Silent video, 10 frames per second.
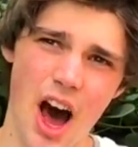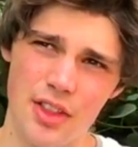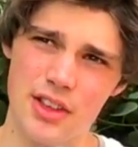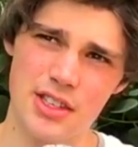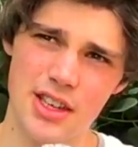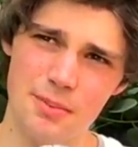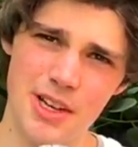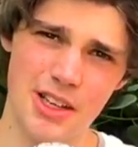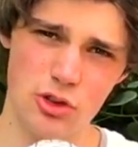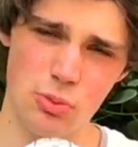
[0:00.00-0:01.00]
other
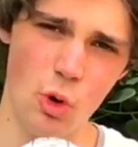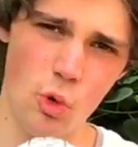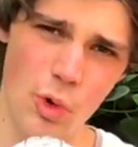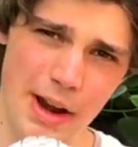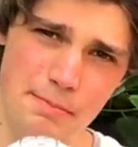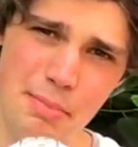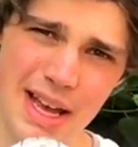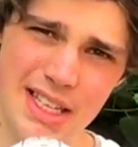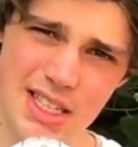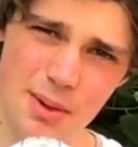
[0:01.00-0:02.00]
subjects or more
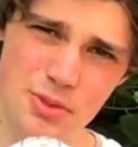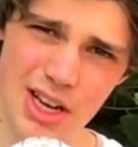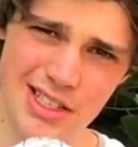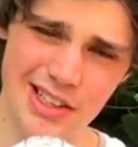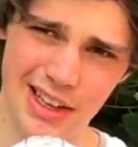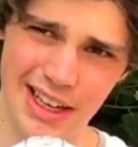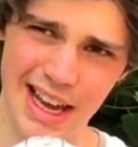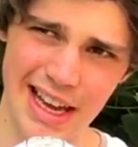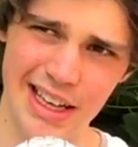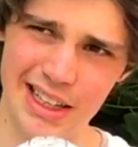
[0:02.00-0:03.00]
written-based subjects like
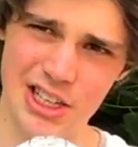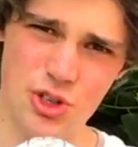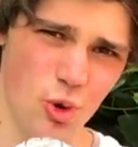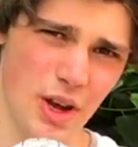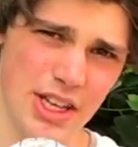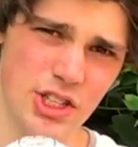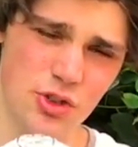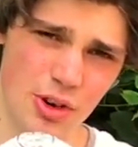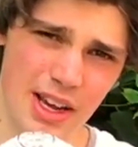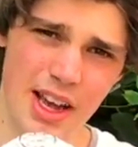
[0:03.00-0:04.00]
English or
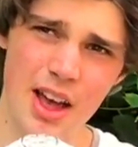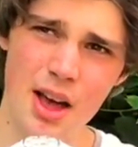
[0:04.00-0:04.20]
history,